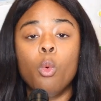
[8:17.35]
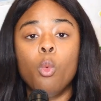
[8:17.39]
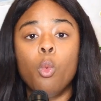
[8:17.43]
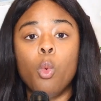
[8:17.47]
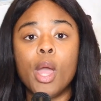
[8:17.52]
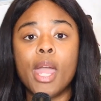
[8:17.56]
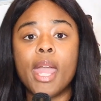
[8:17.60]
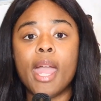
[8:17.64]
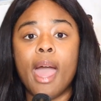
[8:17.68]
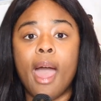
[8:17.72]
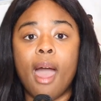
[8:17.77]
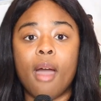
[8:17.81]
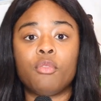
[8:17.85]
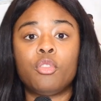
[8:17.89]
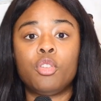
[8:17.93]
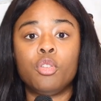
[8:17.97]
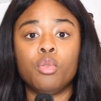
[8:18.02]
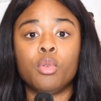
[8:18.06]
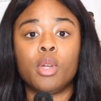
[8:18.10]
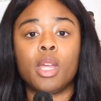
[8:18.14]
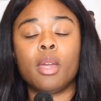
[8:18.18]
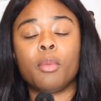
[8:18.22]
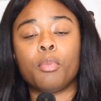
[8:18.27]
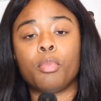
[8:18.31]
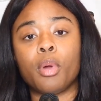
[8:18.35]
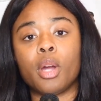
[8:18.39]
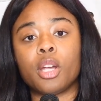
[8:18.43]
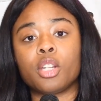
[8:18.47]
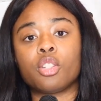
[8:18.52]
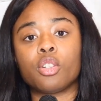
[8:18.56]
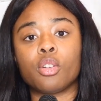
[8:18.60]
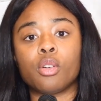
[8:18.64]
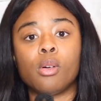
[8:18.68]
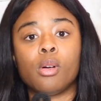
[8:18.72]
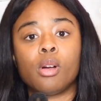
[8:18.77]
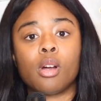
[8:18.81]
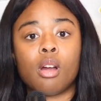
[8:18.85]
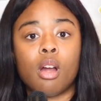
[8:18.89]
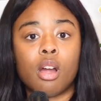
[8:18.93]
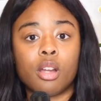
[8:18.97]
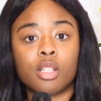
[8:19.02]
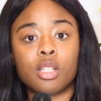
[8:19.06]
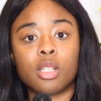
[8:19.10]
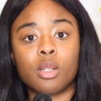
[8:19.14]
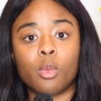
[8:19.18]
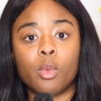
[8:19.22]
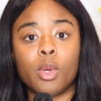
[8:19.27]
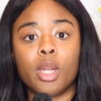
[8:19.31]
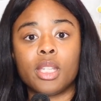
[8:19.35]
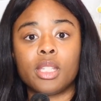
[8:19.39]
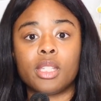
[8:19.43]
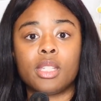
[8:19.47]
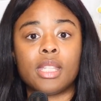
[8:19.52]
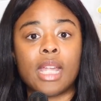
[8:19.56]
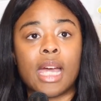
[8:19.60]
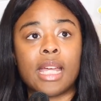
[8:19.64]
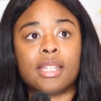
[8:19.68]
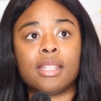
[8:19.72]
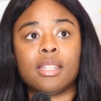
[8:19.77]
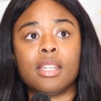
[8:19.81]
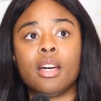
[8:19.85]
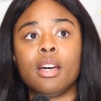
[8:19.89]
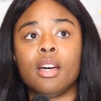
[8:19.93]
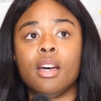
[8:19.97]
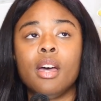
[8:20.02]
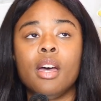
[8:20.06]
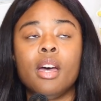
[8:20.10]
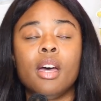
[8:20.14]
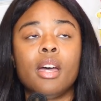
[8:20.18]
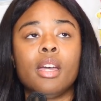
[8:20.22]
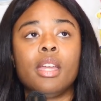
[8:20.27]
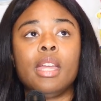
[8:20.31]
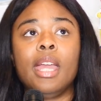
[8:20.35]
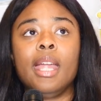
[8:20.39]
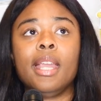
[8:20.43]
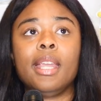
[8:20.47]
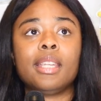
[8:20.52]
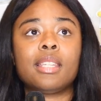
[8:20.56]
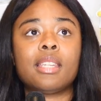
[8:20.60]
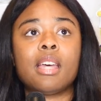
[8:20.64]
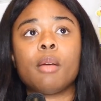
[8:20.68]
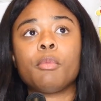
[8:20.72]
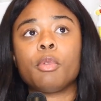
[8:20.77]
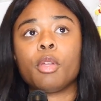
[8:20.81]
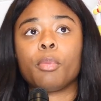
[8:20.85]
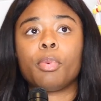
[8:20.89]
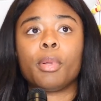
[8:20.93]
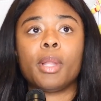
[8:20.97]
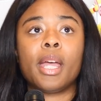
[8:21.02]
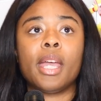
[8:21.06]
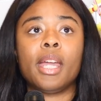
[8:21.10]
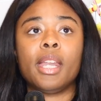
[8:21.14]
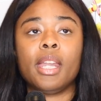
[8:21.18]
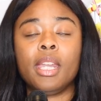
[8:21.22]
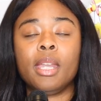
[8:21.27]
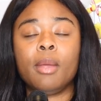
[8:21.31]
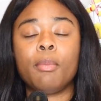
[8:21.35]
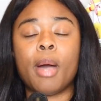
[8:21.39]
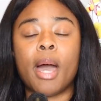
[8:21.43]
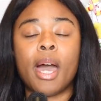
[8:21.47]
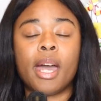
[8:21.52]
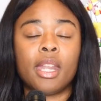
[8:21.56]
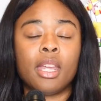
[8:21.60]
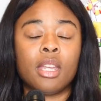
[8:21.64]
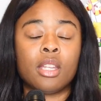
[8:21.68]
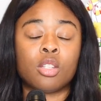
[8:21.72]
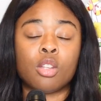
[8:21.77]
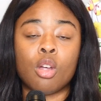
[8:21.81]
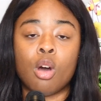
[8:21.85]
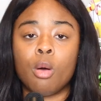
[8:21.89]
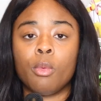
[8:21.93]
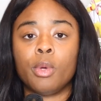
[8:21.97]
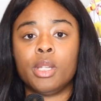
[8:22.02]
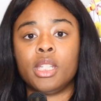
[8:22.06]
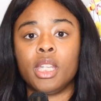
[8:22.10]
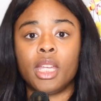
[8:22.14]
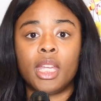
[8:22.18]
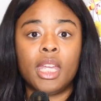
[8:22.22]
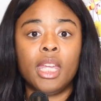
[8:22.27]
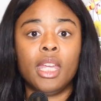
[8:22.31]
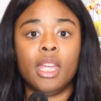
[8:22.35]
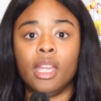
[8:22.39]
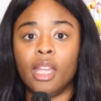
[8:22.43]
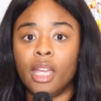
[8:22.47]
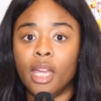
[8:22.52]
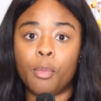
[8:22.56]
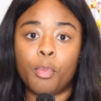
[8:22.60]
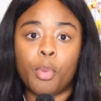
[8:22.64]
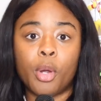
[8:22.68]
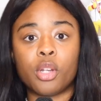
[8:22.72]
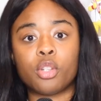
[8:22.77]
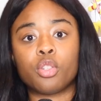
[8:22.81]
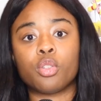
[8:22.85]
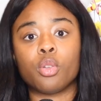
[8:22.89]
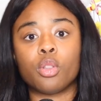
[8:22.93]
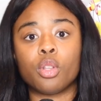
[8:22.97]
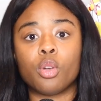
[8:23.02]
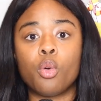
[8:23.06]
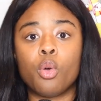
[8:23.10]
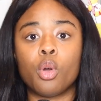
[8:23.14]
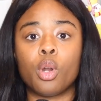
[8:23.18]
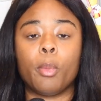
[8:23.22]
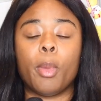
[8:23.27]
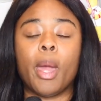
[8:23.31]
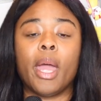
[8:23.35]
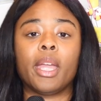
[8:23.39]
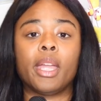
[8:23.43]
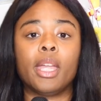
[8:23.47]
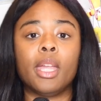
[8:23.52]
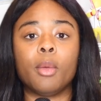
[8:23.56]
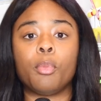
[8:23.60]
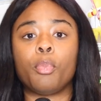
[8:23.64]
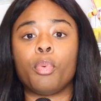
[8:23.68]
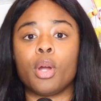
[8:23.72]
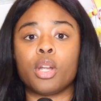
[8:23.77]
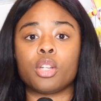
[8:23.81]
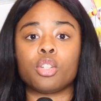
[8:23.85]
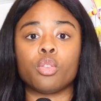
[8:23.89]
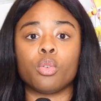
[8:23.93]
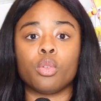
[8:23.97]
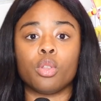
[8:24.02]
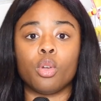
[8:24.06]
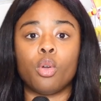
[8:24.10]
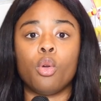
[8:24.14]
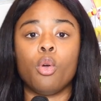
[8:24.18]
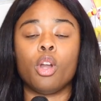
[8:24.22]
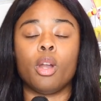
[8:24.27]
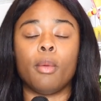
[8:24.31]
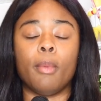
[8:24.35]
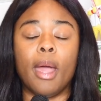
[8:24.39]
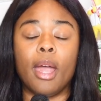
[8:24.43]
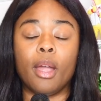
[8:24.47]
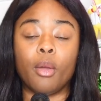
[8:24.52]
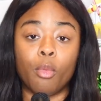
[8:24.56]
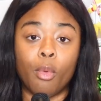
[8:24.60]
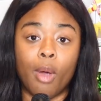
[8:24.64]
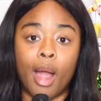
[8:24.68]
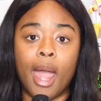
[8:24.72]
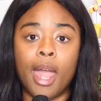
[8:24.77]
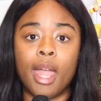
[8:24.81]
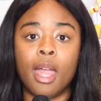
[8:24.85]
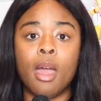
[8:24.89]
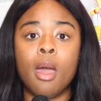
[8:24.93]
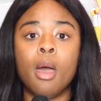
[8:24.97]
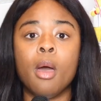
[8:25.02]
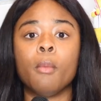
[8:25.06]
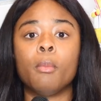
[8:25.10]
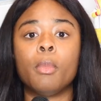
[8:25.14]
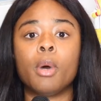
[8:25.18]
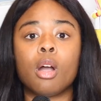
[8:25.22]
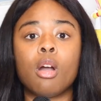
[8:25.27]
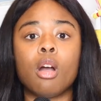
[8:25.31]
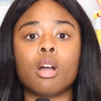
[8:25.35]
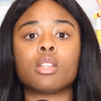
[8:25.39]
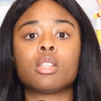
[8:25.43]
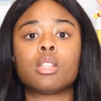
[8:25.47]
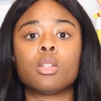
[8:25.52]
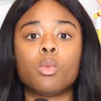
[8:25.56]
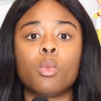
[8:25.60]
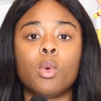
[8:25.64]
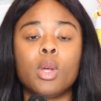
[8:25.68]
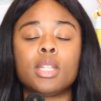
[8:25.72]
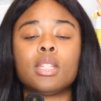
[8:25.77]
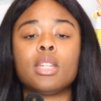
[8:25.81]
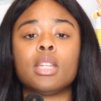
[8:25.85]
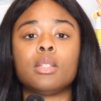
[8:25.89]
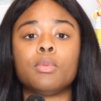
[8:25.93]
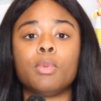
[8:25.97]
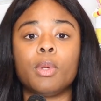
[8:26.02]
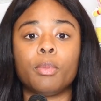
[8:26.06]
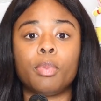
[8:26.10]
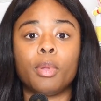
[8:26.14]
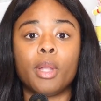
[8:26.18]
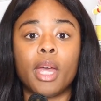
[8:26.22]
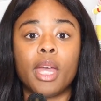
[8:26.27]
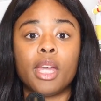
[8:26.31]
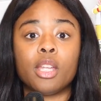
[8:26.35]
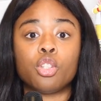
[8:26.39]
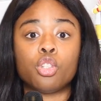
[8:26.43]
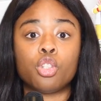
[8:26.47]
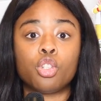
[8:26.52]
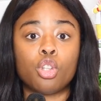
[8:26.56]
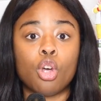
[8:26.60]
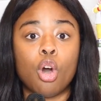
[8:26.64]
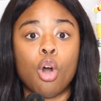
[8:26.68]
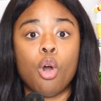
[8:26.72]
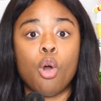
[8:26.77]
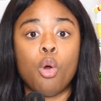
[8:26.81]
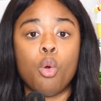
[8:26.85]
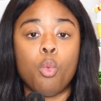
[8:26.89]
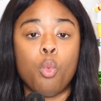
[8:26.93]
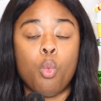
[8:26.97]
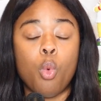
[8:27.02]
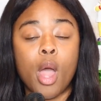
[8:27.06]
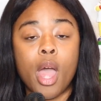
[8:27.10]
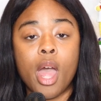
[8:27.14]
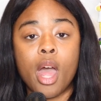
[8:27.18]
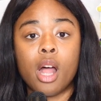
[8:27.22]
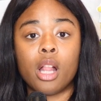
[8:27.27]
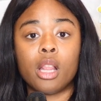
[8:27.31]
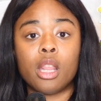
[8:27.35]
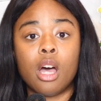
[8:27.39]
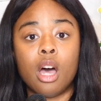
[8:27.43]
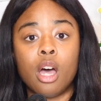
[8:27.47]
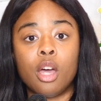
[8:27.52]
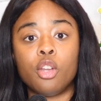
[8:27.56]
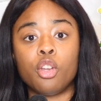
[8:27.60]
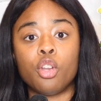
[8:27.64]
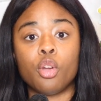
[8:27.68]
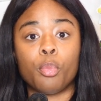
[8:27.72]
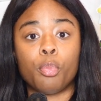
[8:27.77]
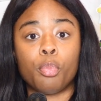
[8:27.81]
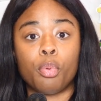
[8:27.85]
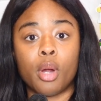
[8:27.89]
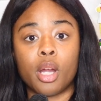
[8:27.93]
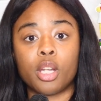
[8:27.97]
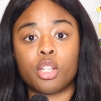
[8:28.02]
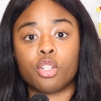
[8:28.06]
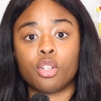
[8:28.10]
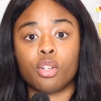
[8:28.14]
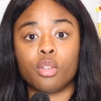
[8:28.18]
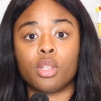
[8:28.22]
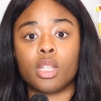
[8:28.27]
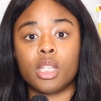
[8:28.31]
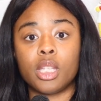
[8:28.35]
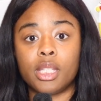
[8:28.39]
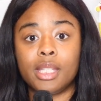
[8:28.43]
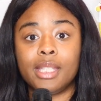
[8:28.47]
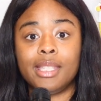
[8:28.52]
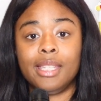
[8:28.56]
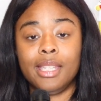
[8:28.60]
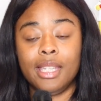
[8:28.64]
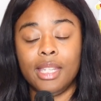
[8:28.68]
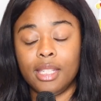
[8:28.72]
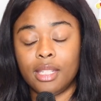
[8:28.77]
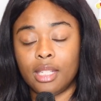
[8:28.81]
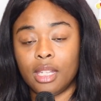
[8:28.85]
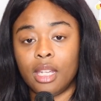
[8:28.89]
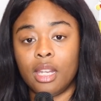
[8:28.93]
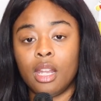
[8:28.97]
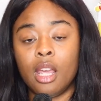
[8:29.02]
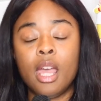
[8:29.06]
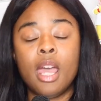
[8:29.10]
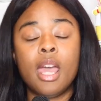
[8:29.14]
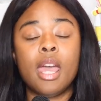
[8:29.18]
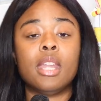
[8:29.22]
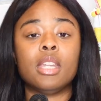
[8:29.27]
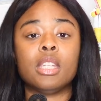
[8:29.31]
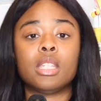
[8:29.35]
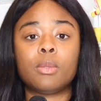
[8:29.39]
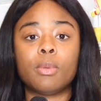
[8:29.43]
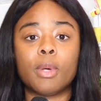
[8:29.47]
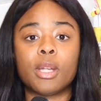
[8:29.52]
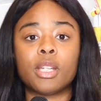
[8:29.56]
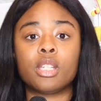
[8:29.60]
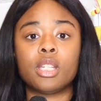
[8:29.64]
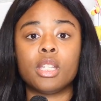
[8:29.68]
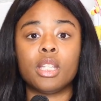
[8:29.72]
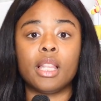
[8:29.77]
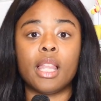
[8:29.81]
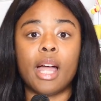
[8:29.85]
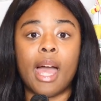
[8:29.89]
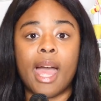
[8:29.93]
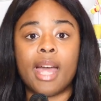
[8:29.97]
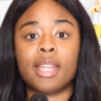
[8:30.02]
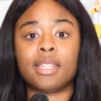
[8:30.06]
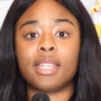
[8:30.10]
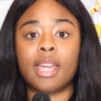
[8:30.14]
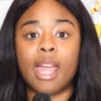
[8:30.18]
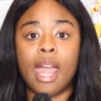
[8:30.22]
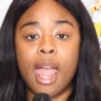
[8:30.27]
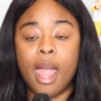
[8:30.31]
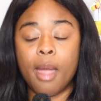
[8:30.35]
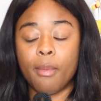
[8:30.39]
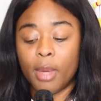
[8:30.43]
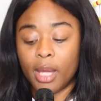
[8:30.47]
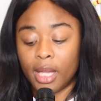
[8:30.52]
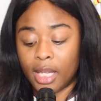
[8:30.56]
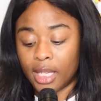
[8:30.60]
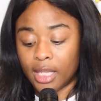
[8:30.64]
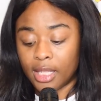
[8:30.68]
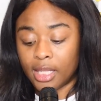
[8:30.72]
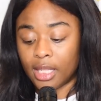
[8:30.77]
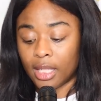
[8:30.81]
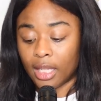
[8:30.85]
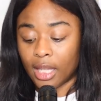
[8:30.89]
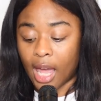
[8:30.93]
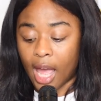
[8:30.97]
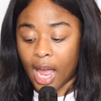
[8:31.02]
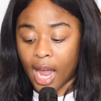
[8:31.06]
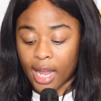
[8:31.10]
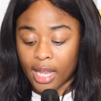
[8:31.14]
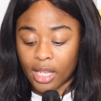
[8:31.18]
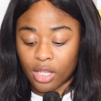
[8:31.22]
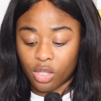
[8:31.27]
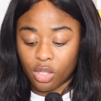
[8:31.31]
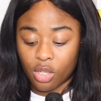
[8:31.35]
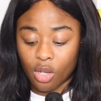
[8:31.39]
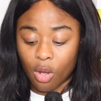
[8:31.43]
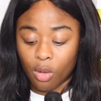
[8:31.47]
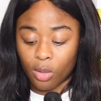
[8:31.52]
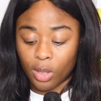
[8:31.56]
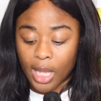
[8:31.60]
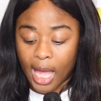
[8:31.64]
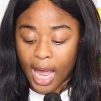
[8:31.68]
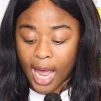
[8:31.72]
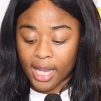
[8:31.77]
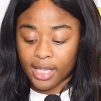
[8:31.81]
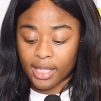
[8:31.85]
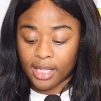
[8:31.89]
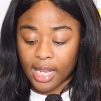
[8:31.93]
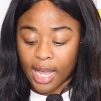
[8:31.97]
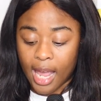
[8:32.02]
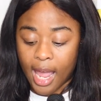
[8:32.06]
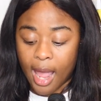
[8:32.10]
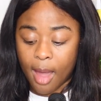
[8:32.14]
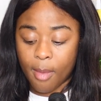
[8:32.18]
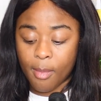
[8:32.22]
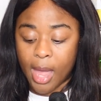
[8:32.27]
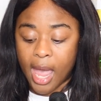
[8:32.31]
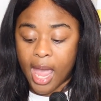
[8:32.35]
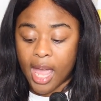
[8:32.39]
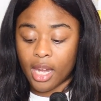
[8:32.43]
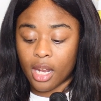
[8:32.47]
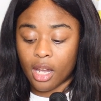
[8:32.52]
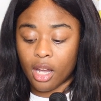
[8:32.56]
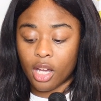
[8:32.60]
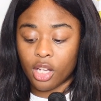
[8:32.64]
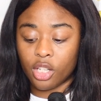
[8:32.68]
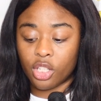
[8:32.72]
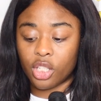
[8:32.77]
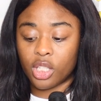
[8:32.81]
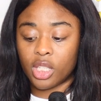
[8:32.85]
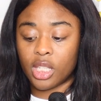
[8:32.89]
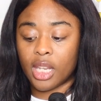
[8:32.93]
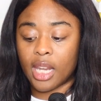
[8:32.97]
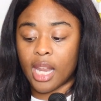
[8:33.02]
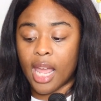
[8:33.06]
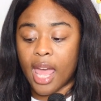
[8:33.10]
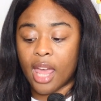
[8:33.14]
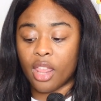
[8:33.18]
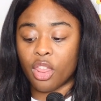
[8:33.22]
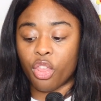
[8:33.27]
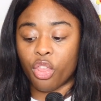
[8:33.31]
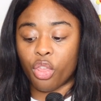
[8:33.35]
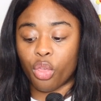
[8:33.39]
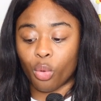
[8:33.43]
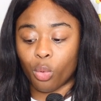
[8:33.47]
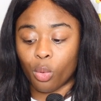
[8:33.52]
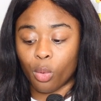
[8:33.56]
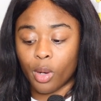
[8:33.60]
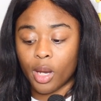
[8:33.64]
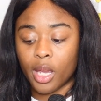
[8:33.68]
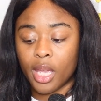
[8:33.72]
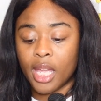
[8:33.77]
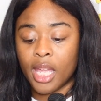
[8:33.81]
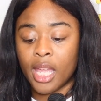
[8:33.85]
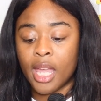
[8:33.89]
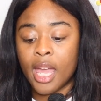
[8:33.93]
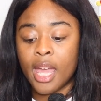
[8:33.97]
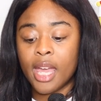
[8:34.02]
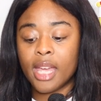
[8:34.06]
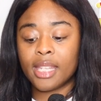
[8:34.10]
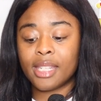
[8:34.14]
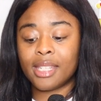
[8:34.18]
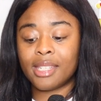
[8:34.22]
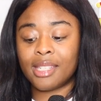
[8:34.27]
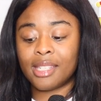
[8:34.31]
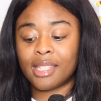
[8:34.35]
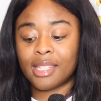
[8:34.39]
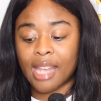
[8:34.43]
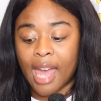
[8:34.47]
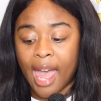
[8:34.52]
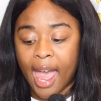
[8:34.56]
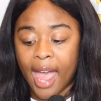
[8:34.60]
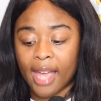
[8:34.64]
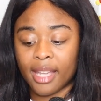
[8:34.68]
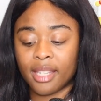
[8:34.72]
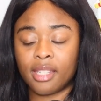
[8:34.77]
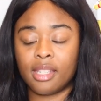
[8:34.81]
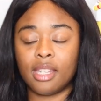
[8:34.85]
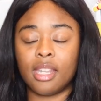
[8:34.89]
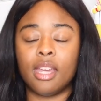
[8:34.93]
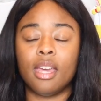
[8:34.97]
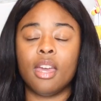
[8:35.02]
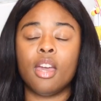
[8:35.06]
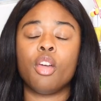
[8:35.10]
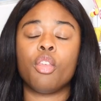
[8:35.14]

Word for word: We have to get pressure on Carson Wentz. That's a anytime you're playing anybody, it's always a key. Get pressure on the quarterback. Get pressure on the quarterback, right? But Carson Wentz has been playing so well under pressure this season, and especially last game against the Lions. So last game, Aidan Hutchinson had three sacks.